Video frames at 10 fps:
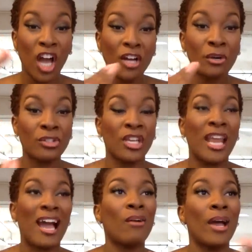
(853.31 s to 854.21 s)
understand
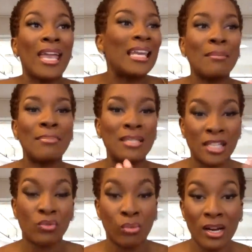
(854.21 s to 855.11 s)
how any
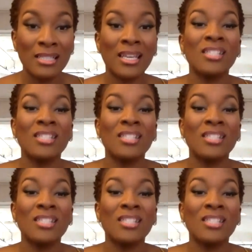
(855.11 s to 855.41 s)
business runs,